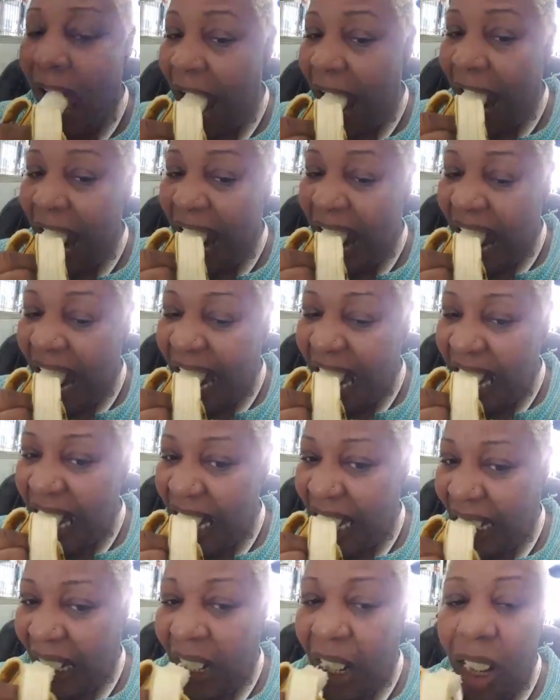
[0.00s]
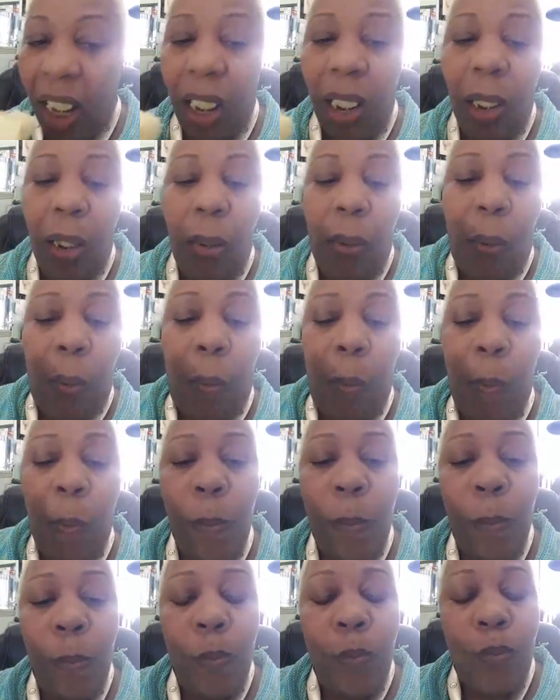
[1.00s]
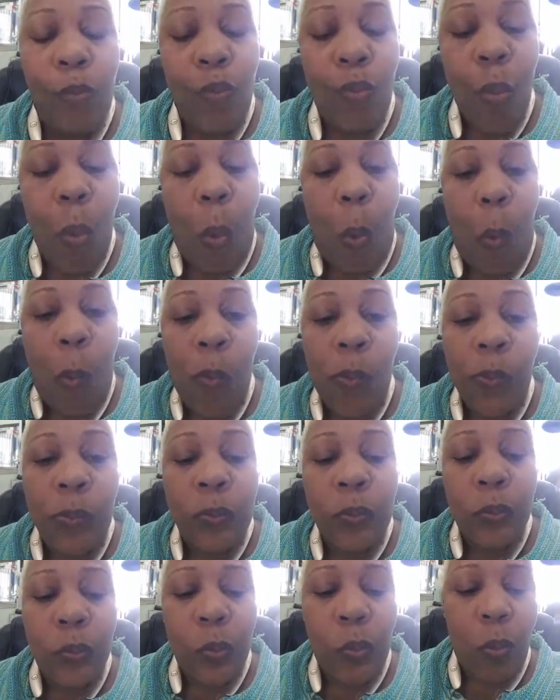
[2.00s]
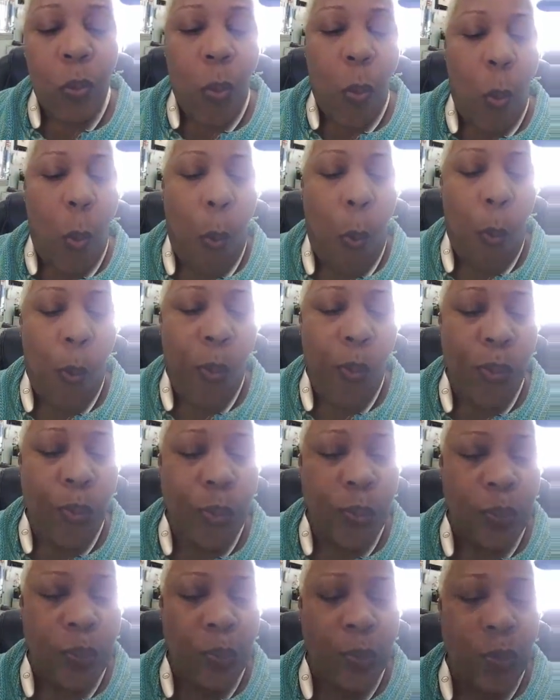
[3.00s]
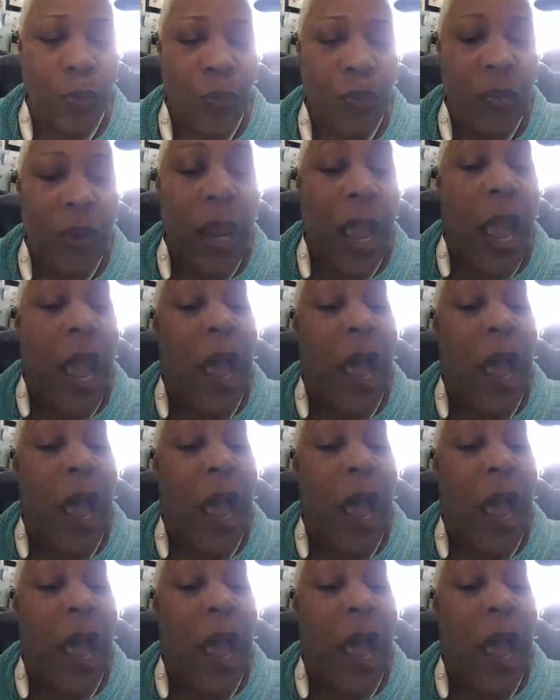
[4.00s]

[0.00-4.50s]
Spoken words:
[no speech]